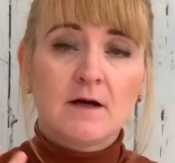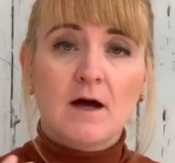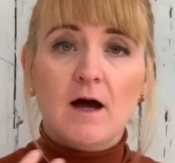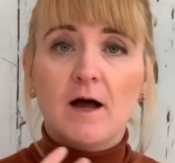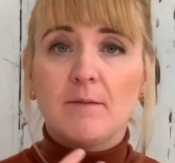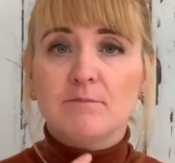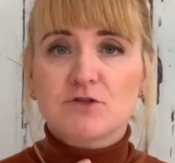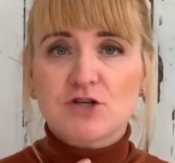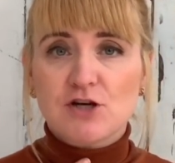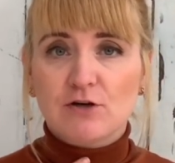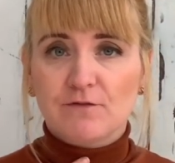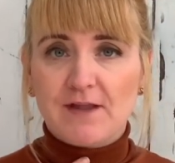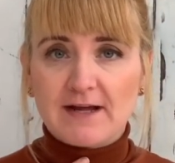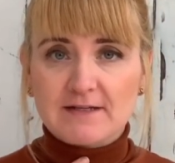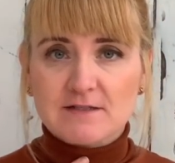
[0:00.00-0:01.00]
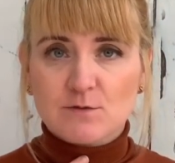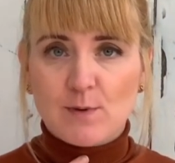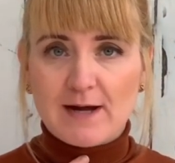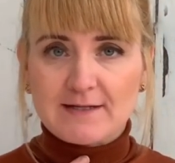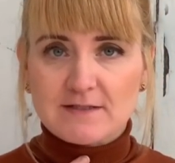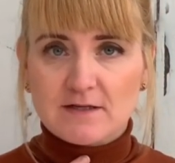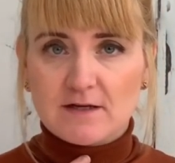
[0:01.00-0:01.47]
turtleneck
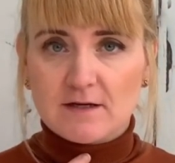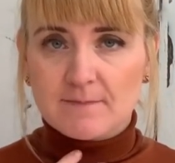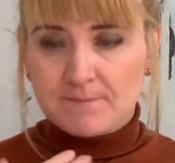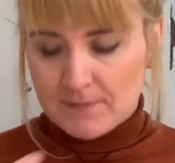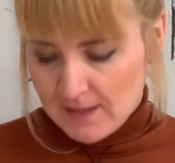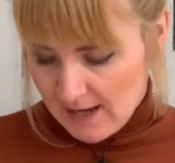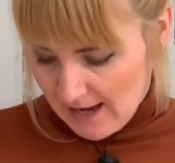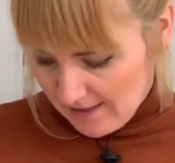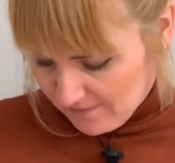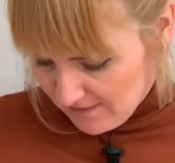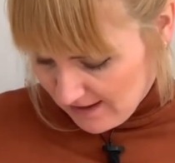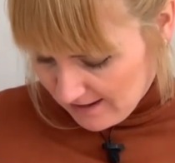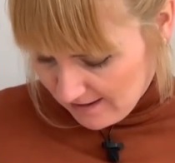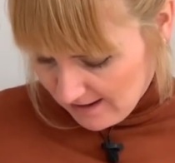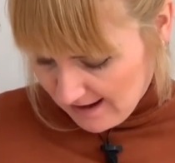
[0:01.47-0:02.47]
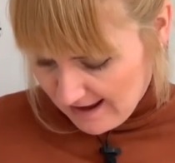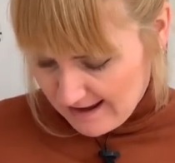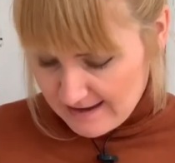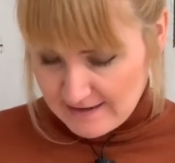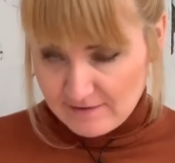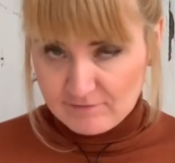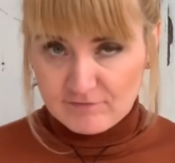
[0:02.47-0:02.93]
sweater and then
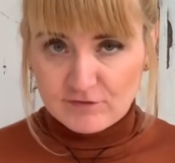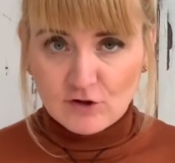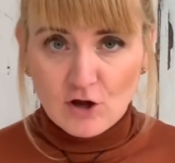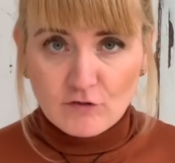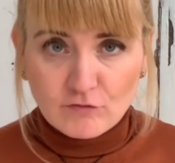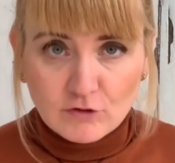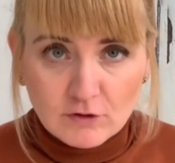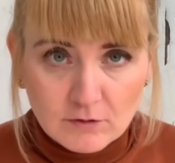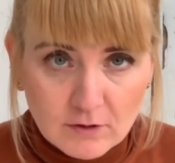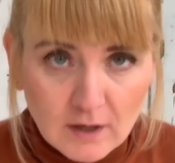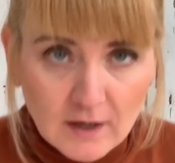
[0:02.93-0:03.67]
a floral